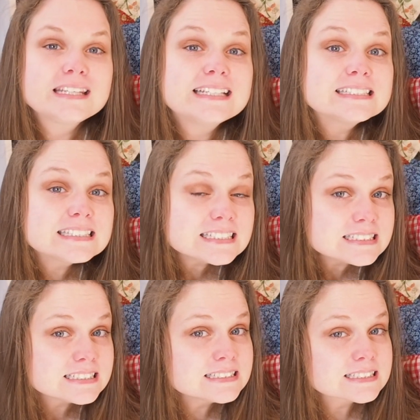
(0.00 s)
the
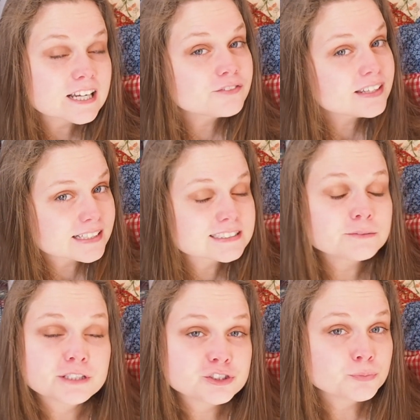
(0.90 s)
assistance of the
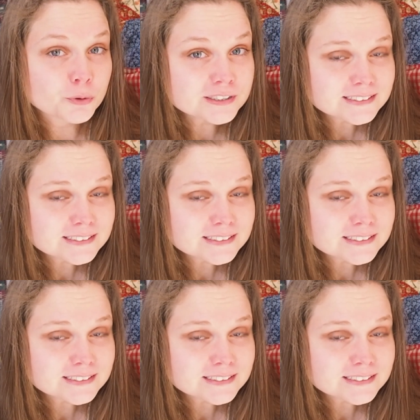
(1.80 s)
exclamation point,